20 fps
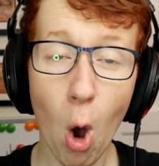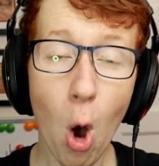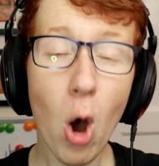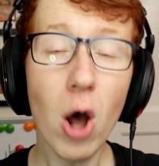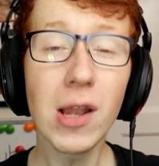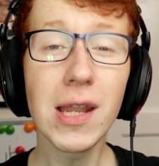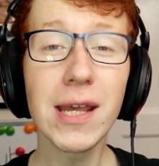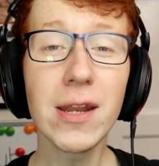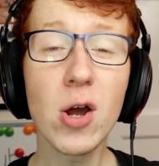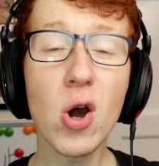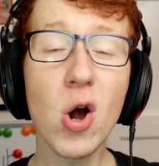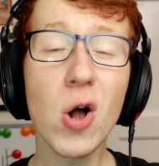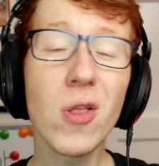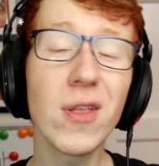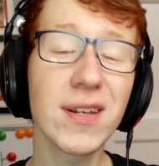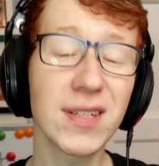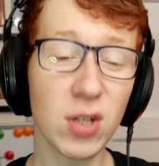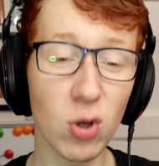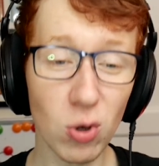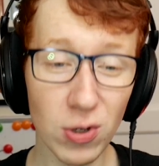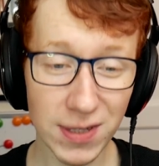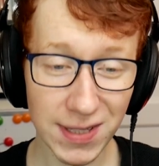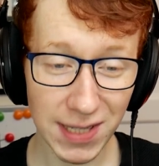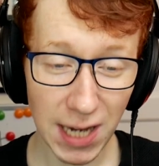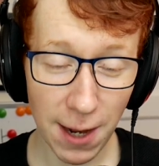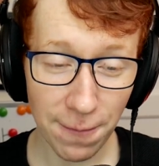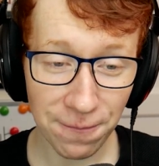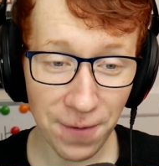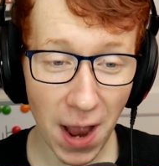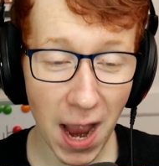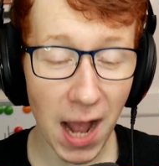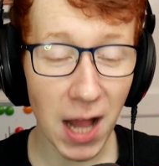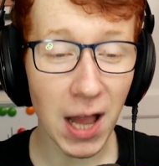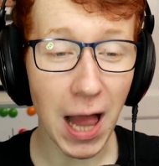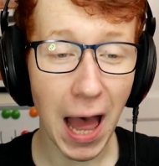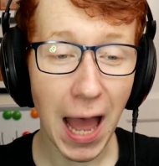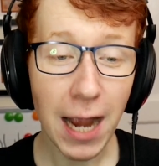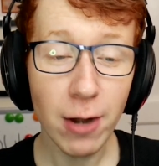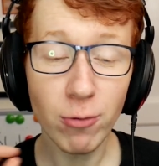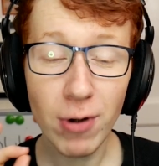All in all, this whole save
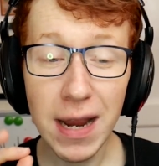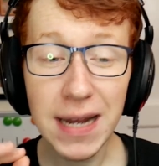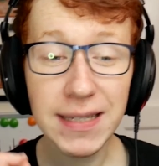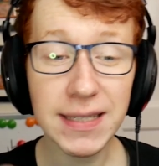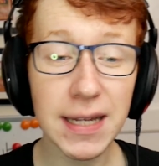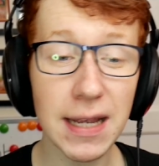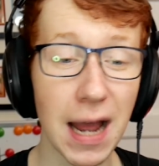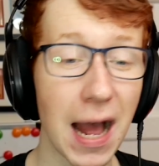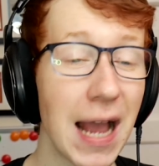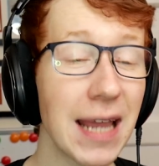file, I rate it.